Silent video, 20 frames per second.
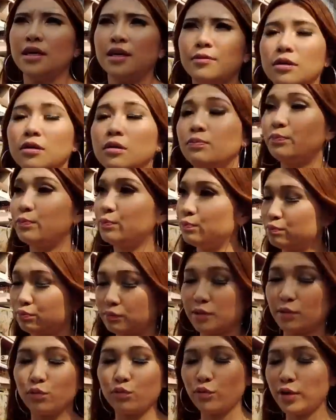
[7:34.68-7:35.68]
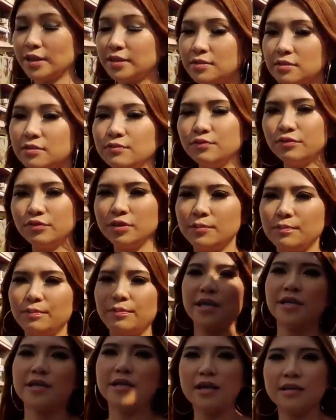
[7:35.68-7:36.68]
Yeah, the Western food
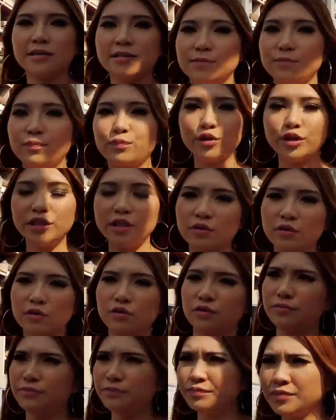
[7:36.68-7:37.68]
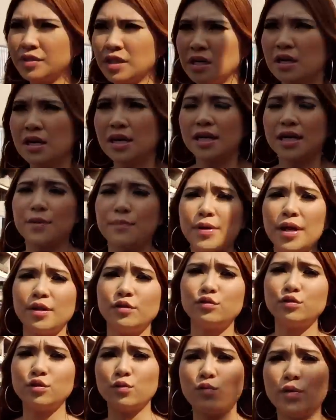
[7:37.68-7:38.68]
in Bangkok is pretty good
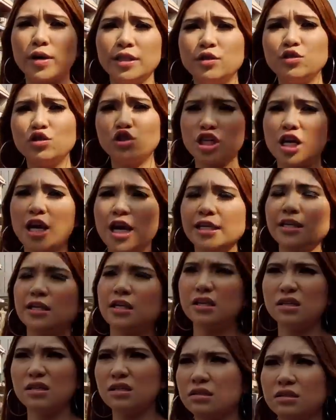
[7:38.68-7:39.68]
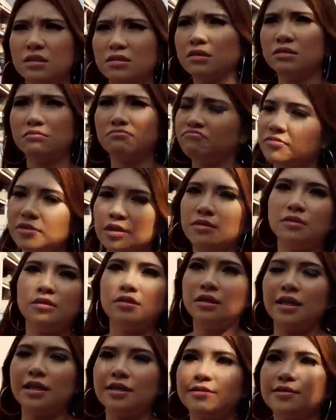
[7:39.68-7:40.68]
compared to the one in China.
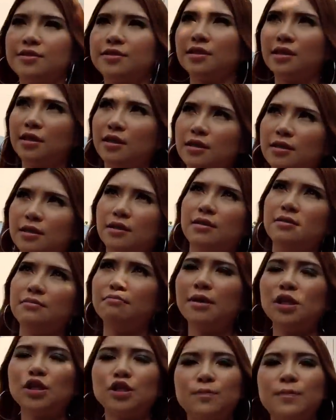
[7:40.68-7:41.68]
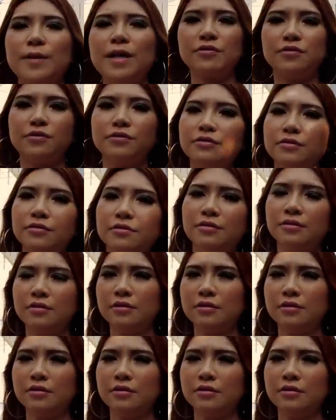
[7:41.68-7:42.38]
It's much better.